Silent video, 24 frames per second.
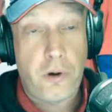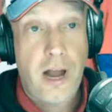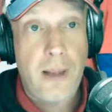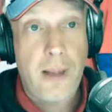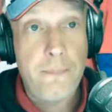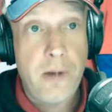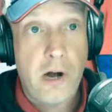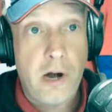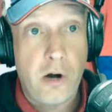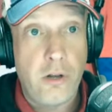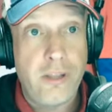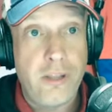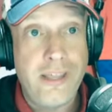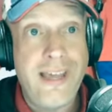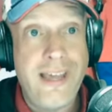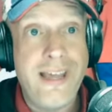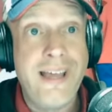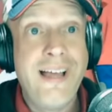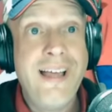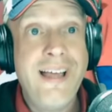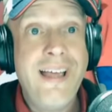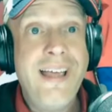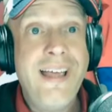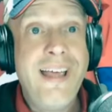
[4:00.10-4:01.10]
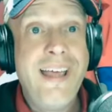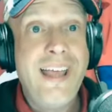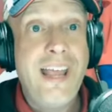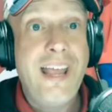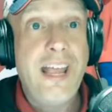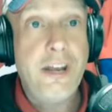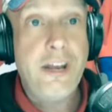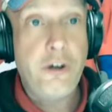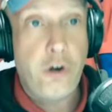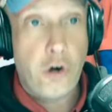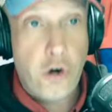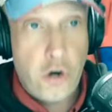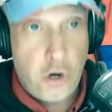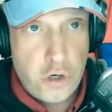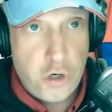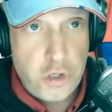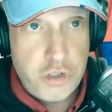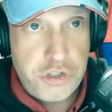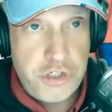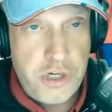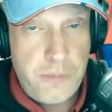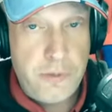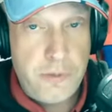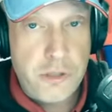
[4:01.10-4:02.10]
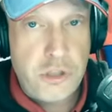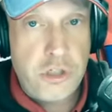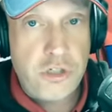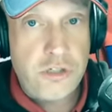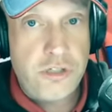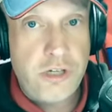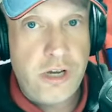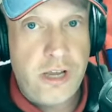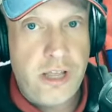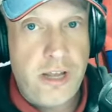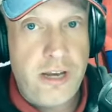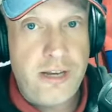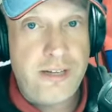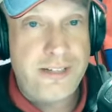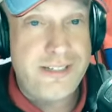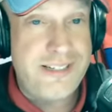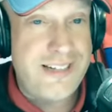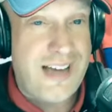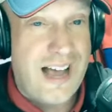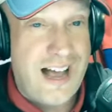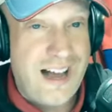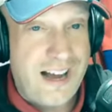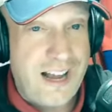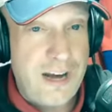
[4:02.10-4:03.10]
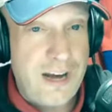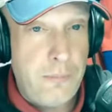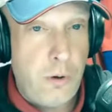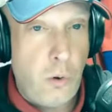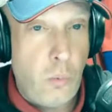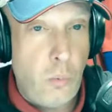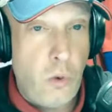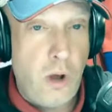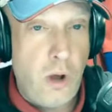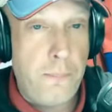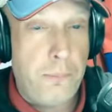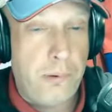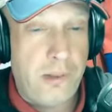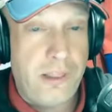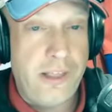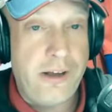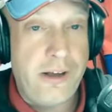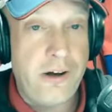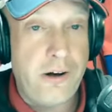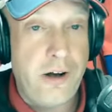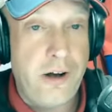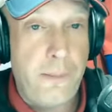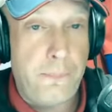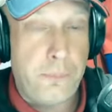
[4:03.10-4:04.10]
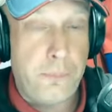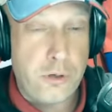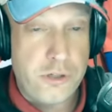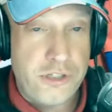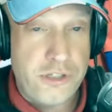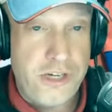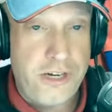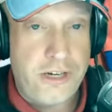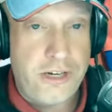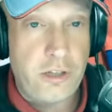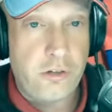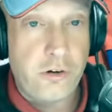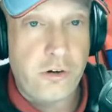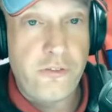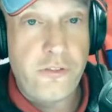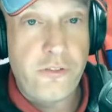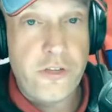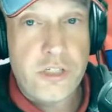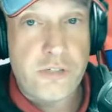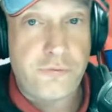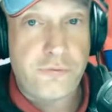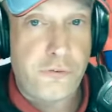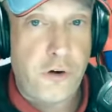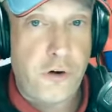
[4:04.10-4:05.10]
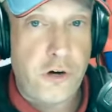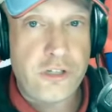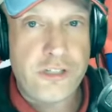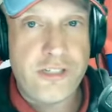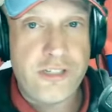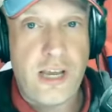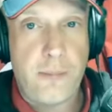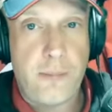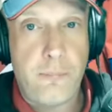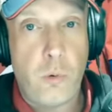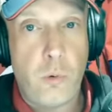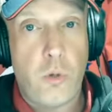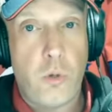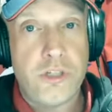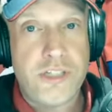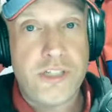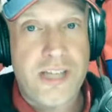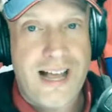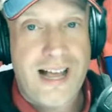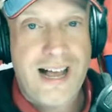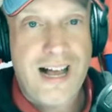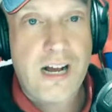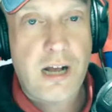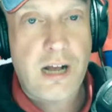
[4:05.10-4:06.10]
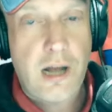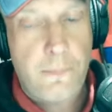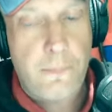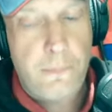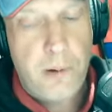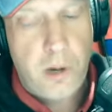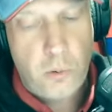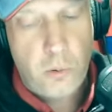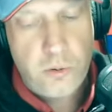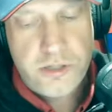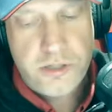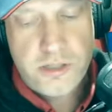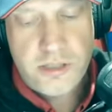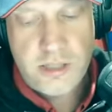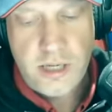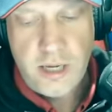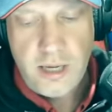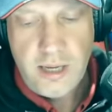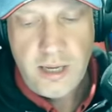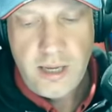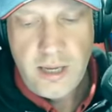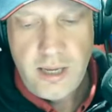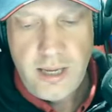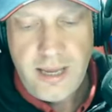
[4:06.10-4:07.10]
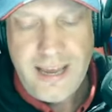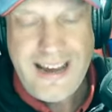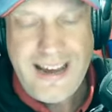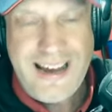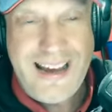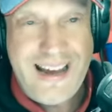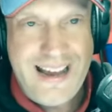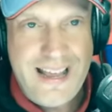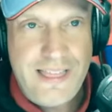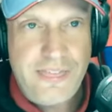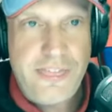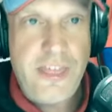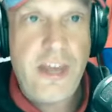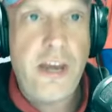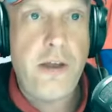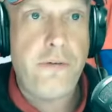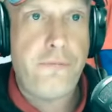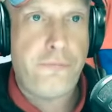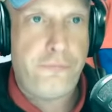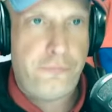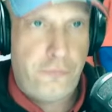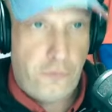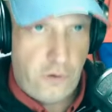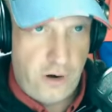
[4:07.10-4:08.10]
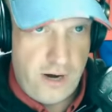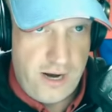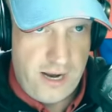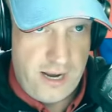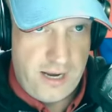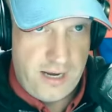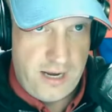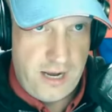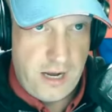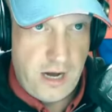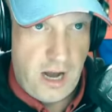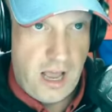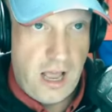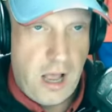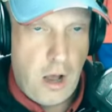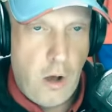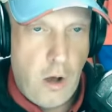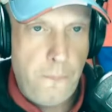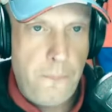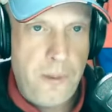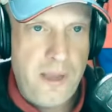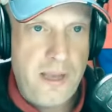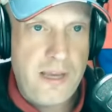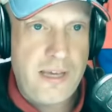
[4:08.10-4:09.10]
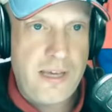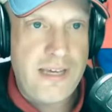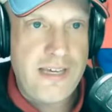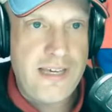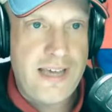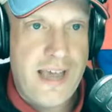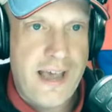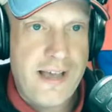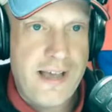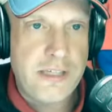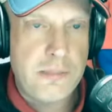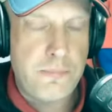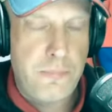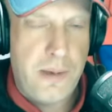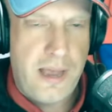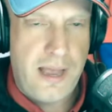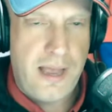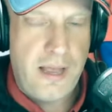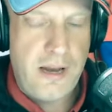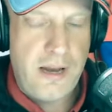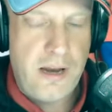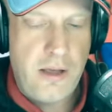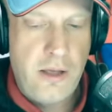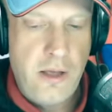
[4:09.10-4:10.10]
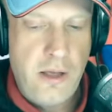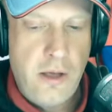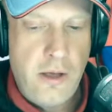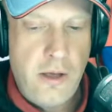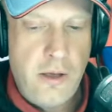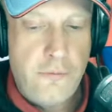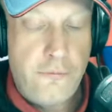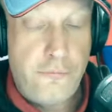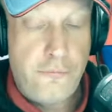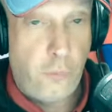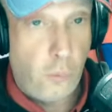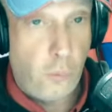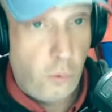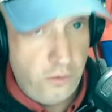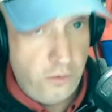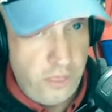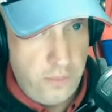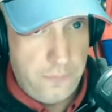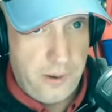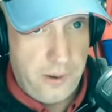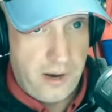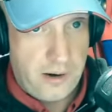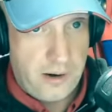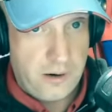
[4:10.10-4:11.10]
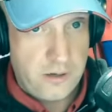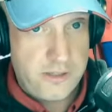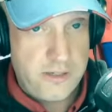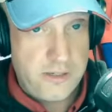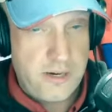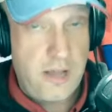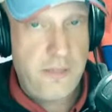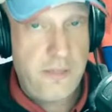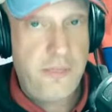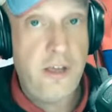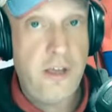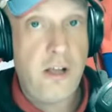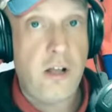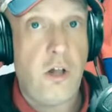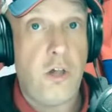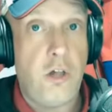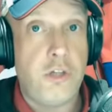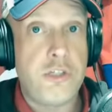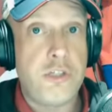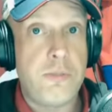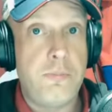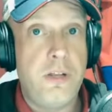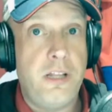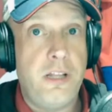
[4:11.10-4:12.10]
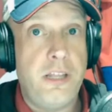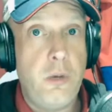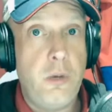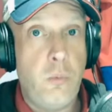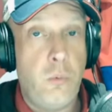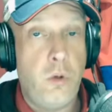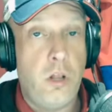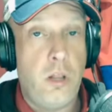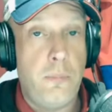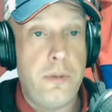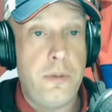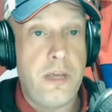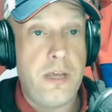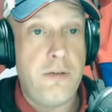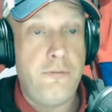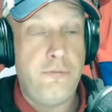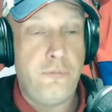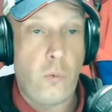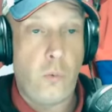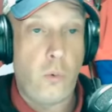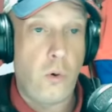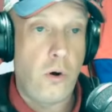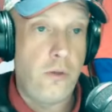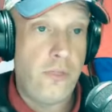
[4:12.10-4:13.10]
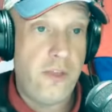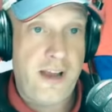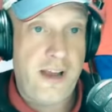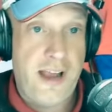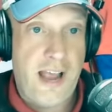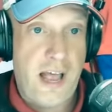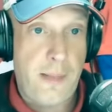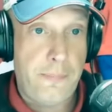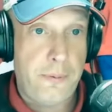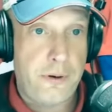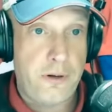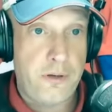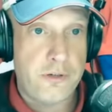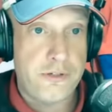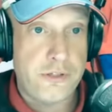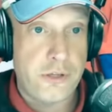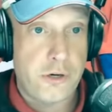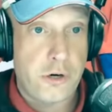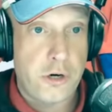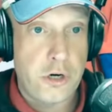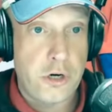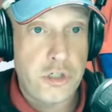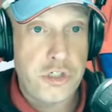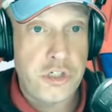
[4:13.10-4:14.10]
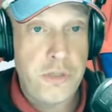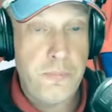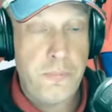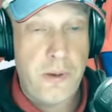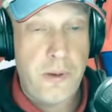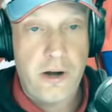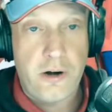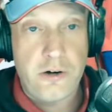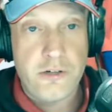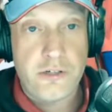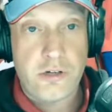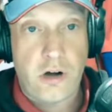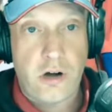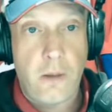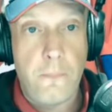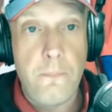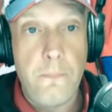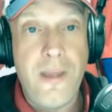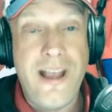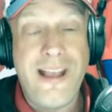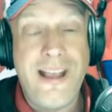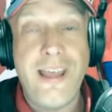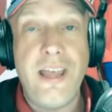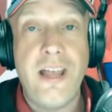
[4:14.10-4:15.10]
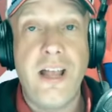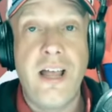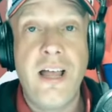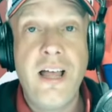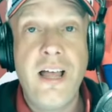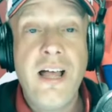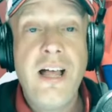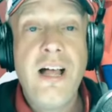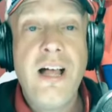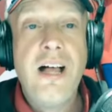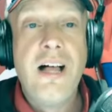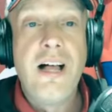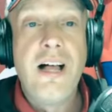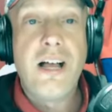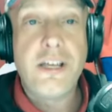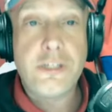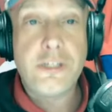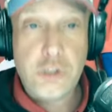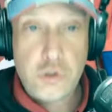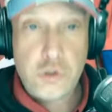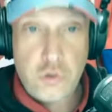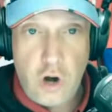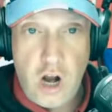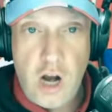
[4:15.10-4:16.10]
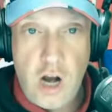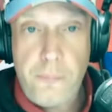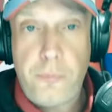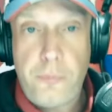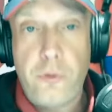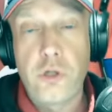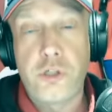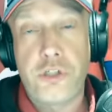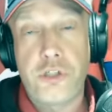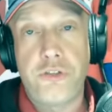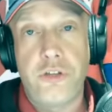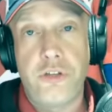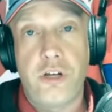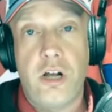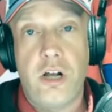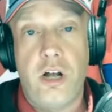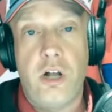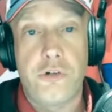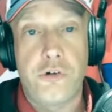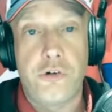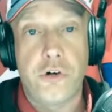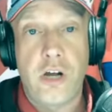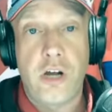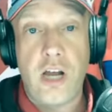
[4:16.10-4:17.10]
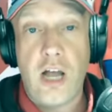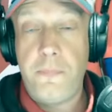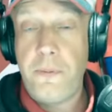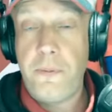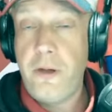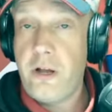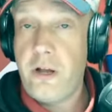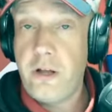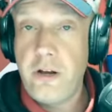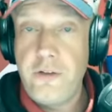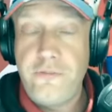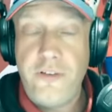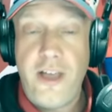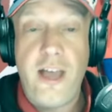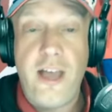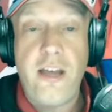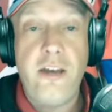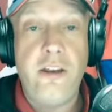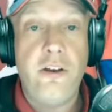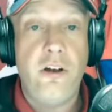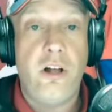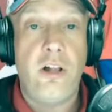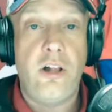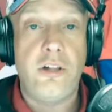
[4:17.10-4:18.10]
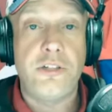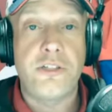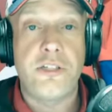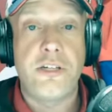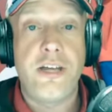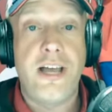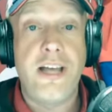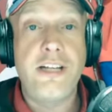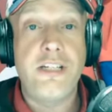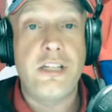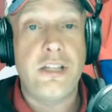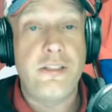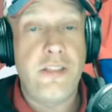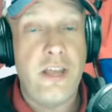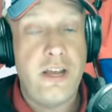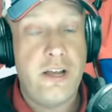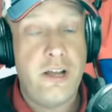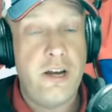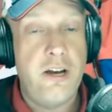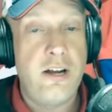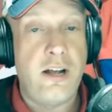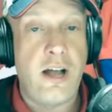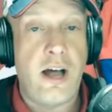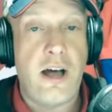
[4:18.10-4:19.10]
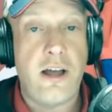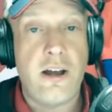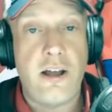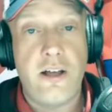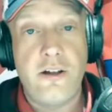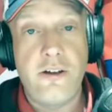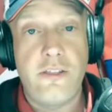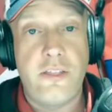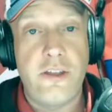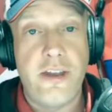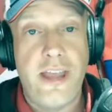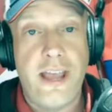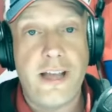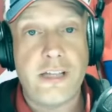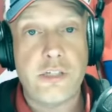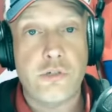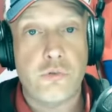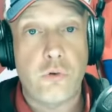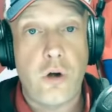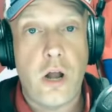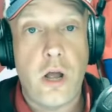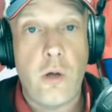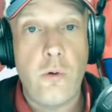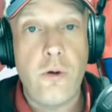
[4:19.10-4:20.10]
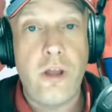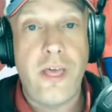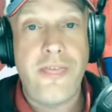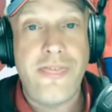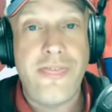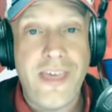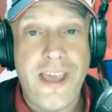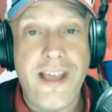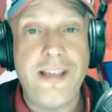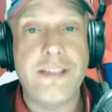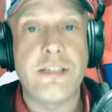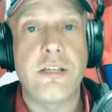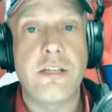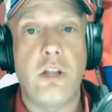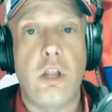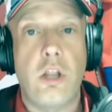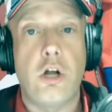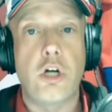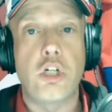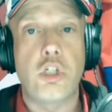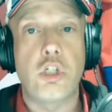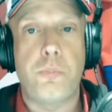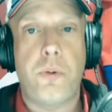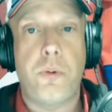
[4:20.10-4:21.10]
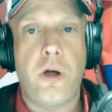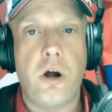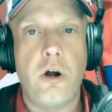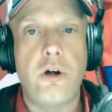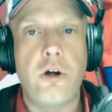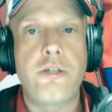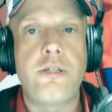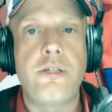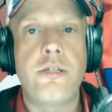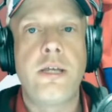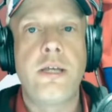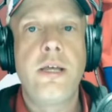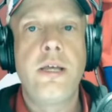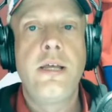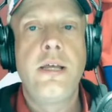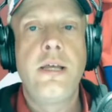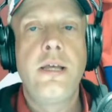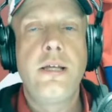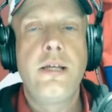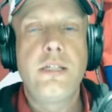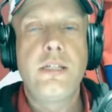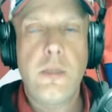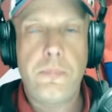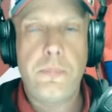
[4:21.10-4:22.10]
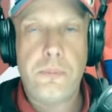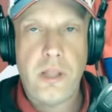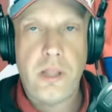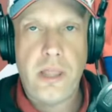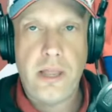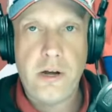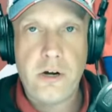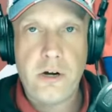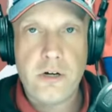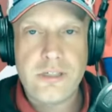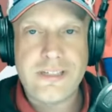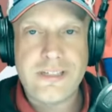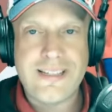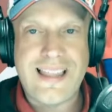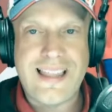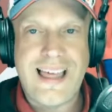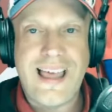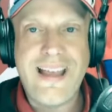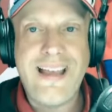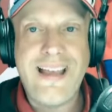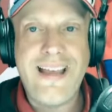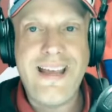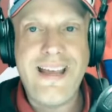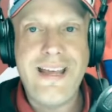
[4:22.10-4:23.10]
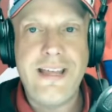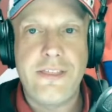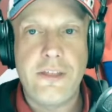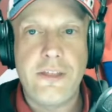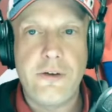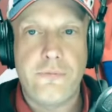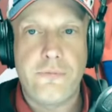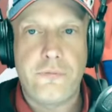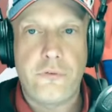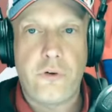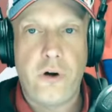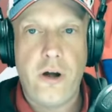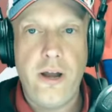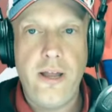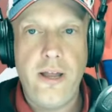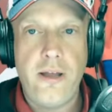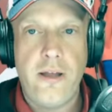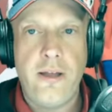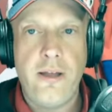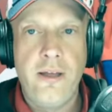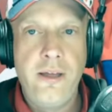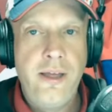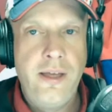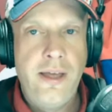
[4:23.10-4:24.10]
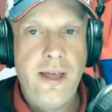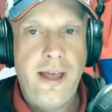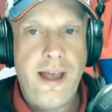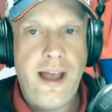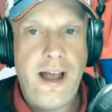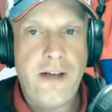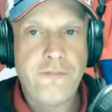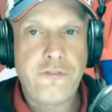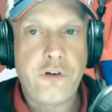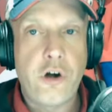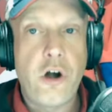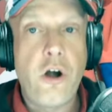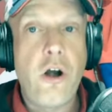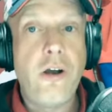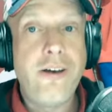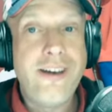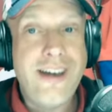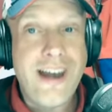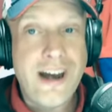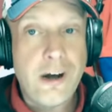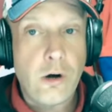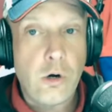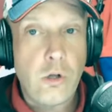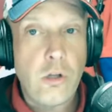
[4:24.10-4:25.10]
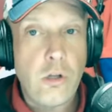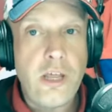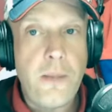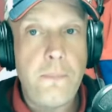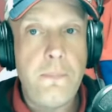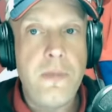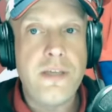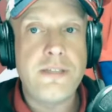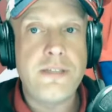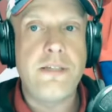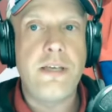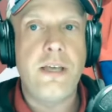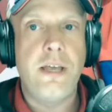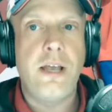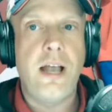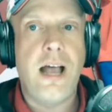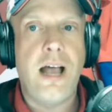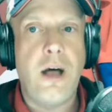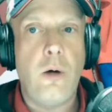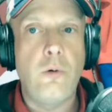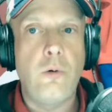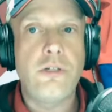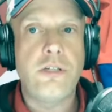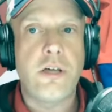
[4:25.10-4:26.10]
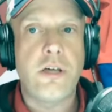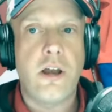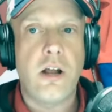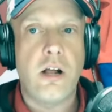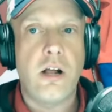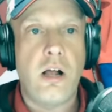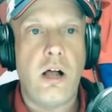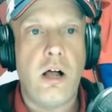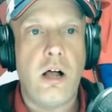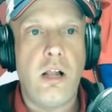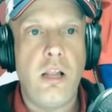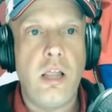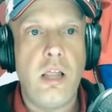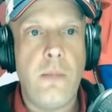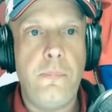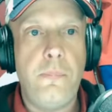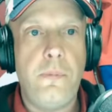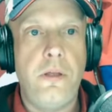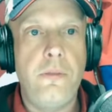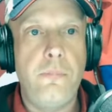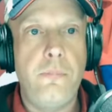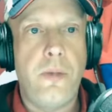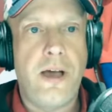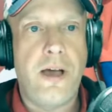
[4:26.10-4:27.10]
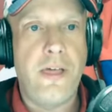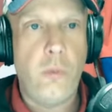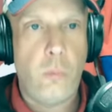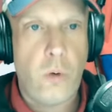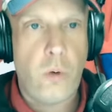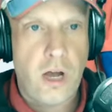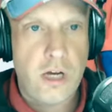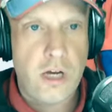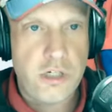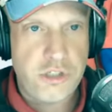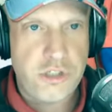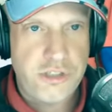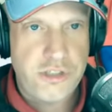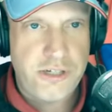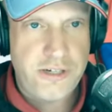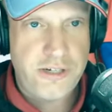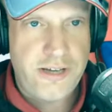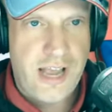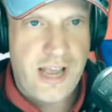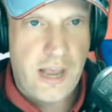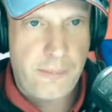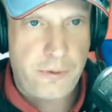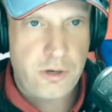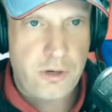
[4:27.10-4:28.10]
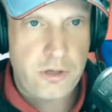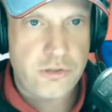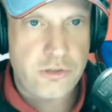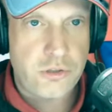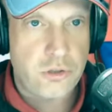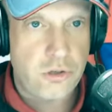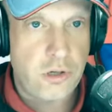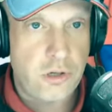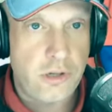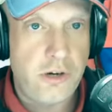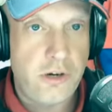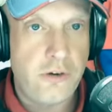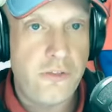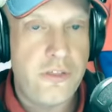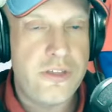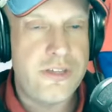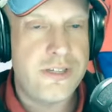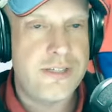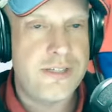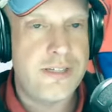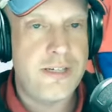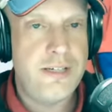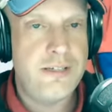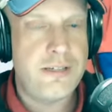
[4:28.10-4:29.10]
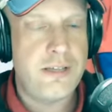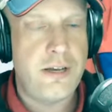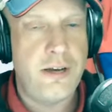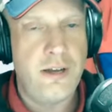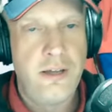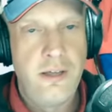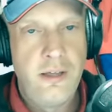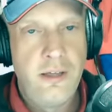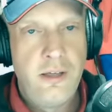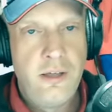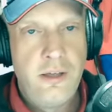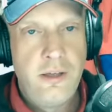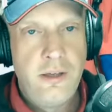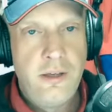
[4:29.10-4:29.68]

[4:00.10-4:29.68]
primarily in Hershey. But just to get it talking about one player in particular in this first segment, we'll talk about Ethen Frank and how big he has been for the Bears, and I think ultimately will be for the Capitals. The Hershey Bears are making a strong push in the Calder Cup. It could have ended all tonight, and they could have gone on to the next round, thanks in large part to players like Ethen Frank. After narrowly missing out on a call up by the Washington Capitals earlier this season,